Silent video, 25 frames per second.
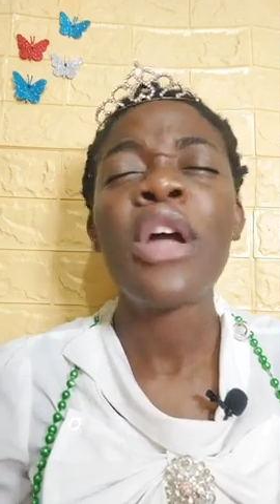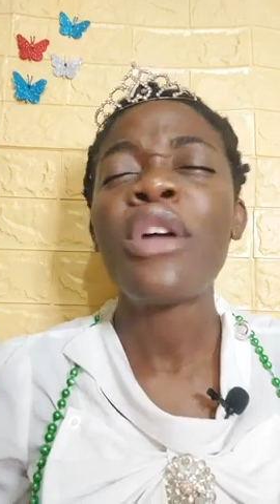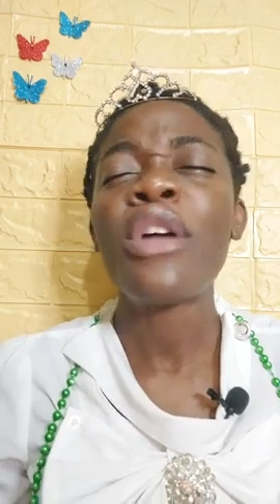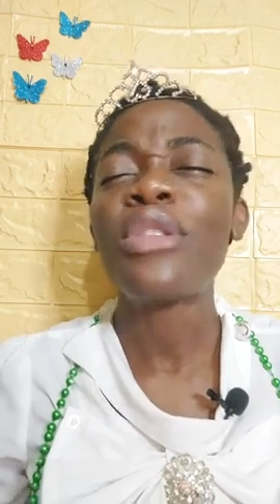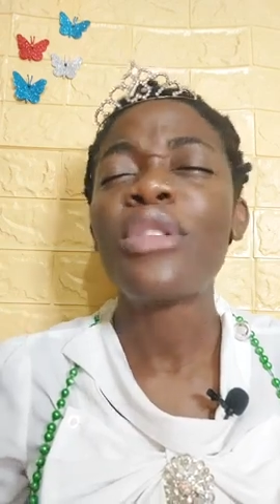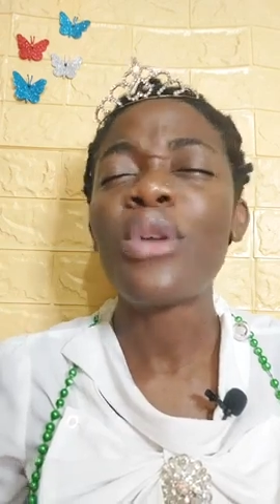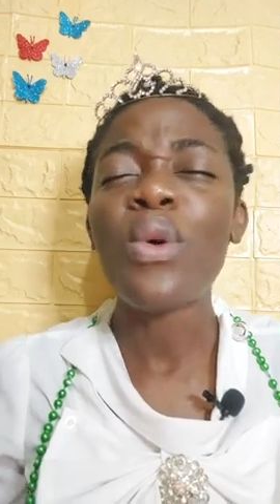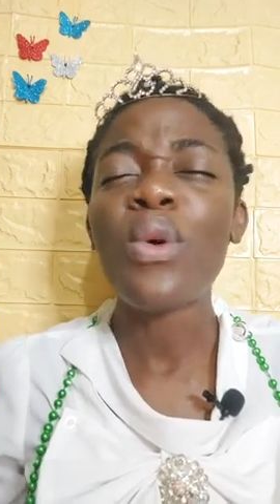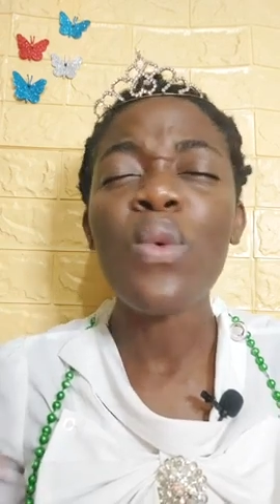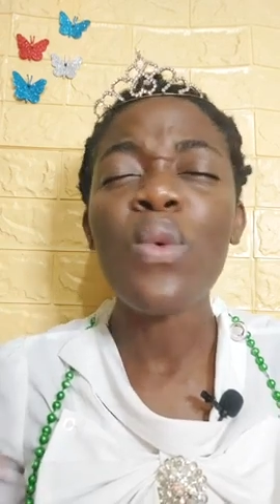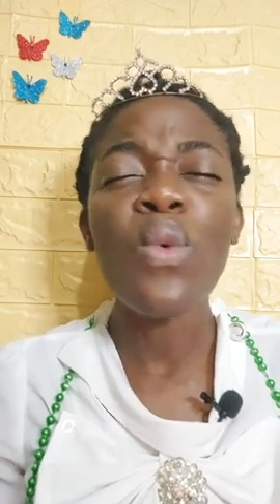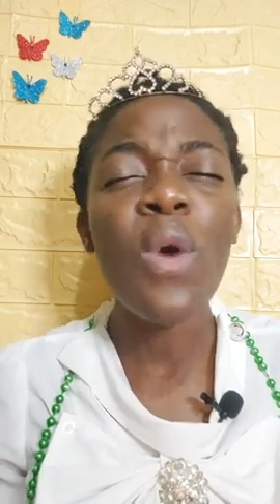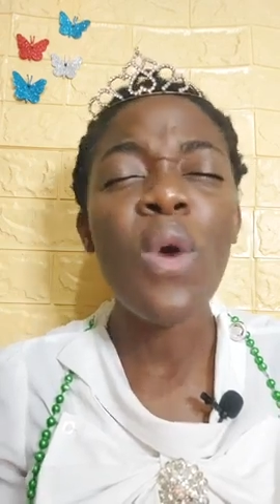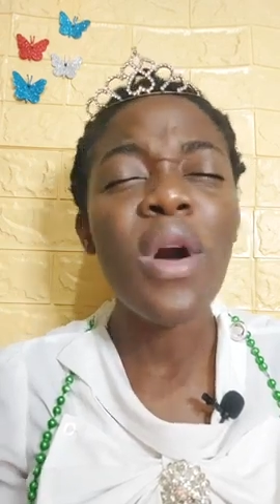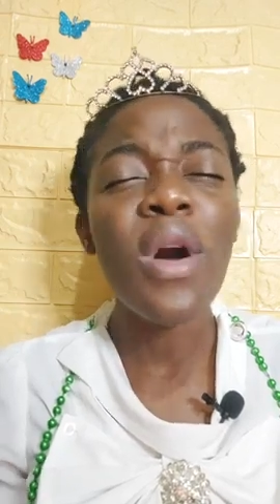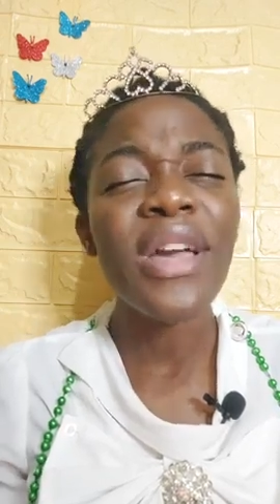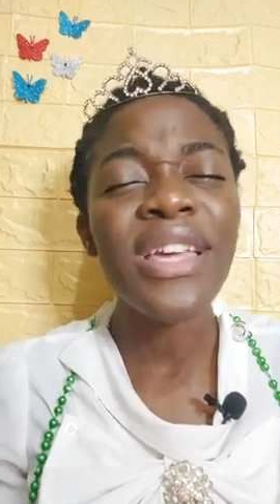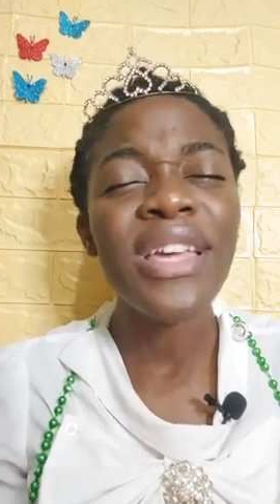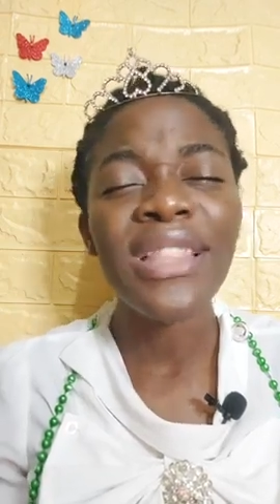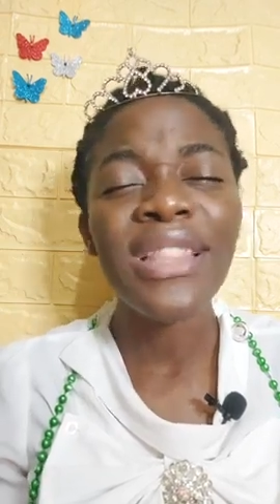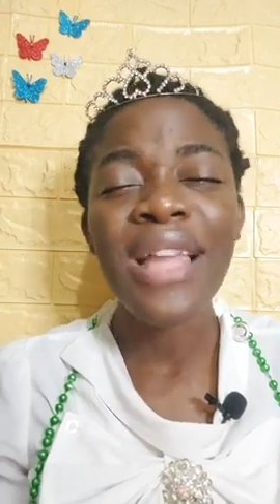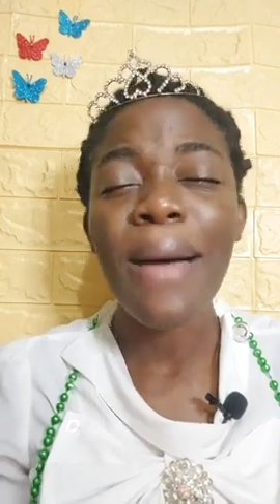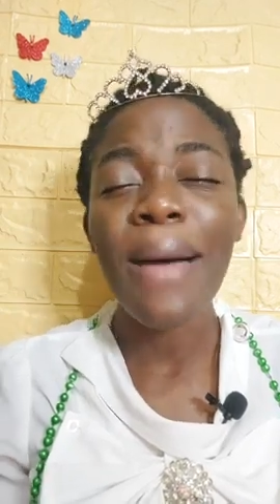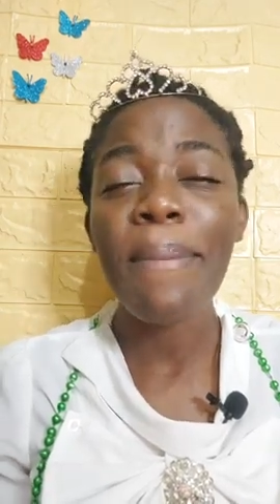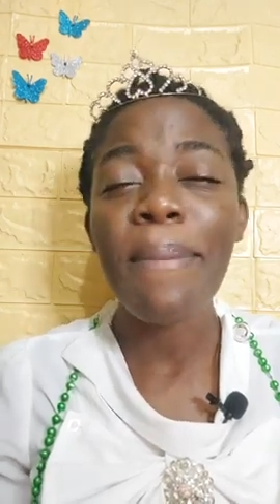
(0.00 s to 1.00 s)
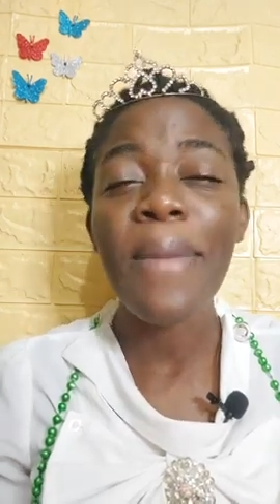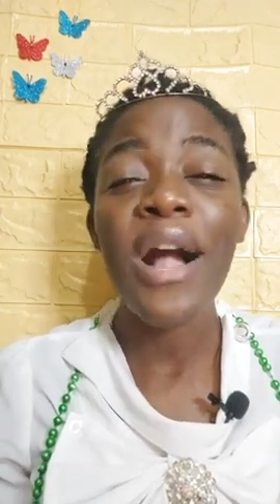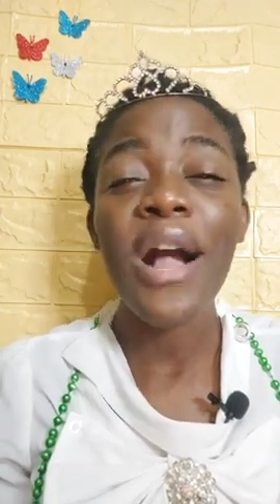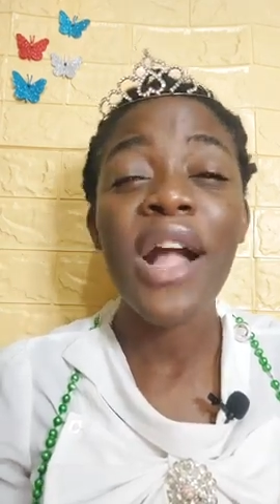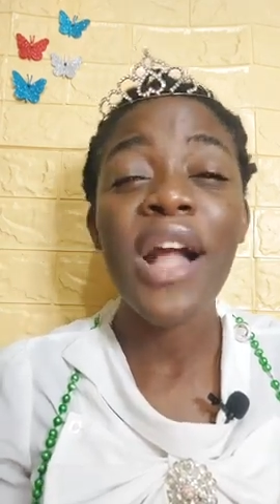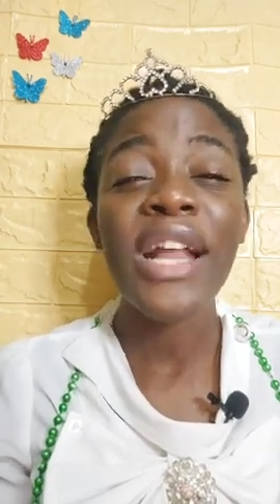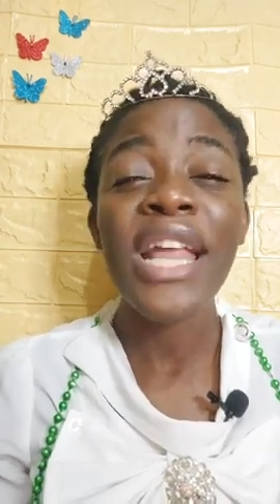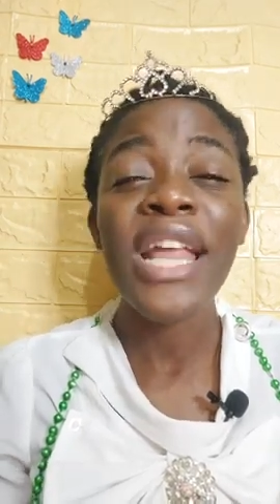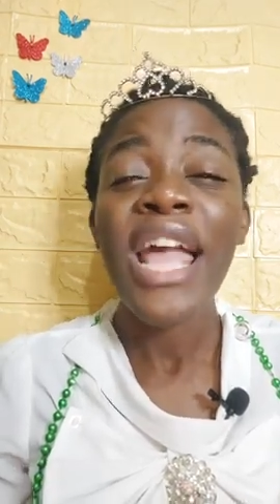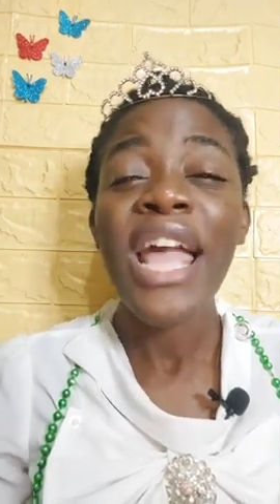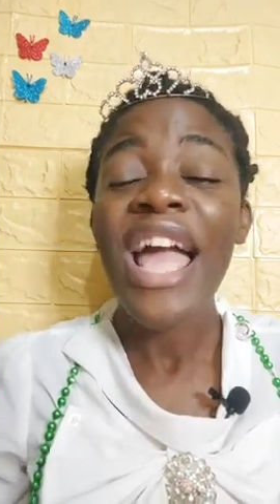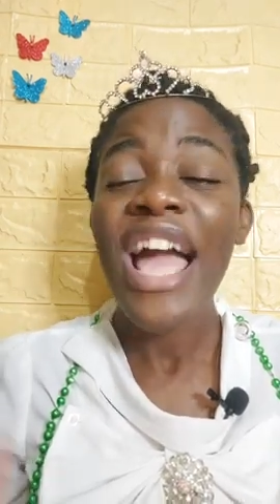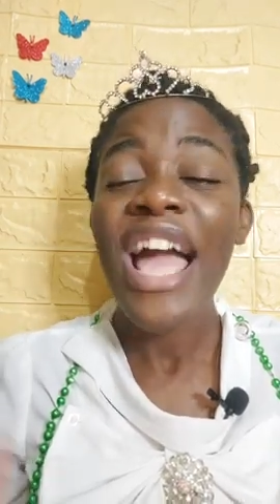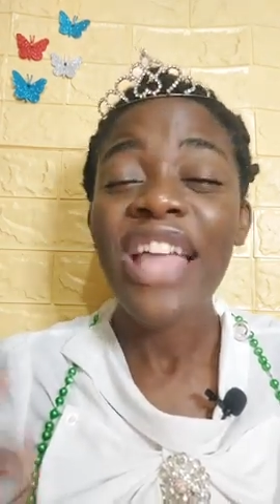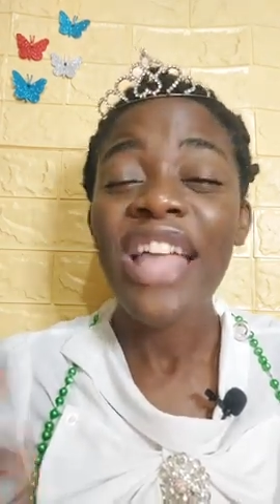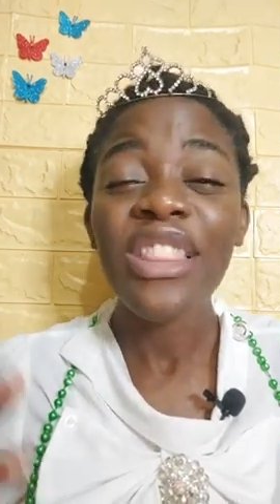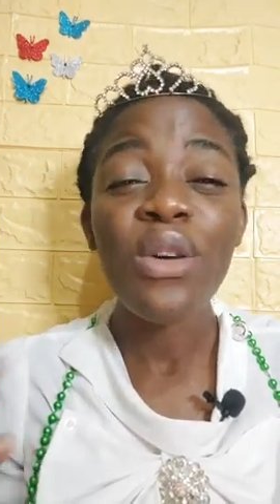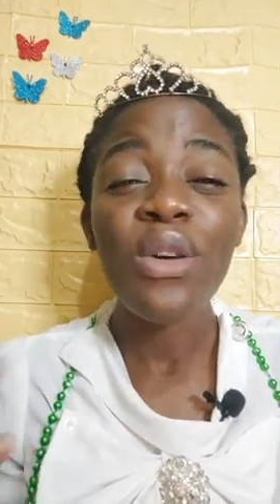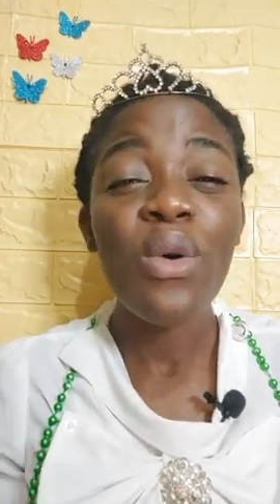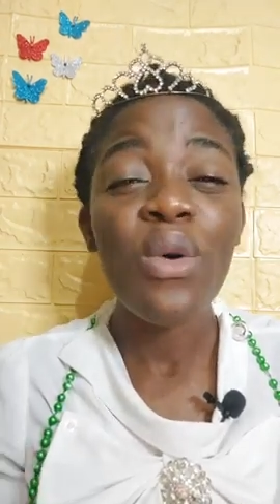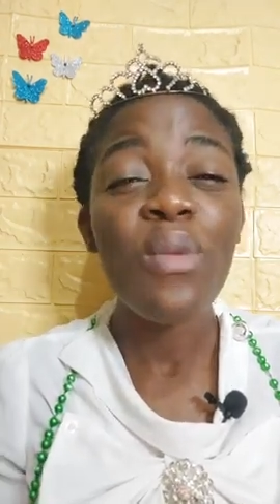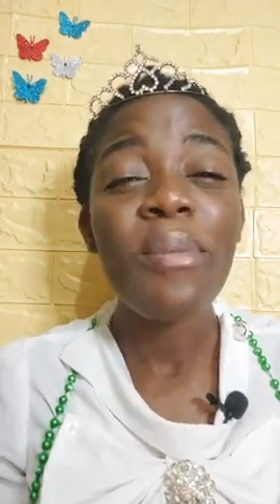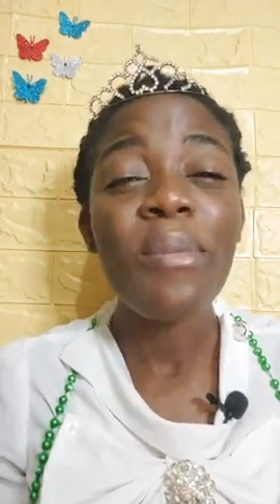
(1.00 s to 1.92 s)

They'll walk in that part and they'll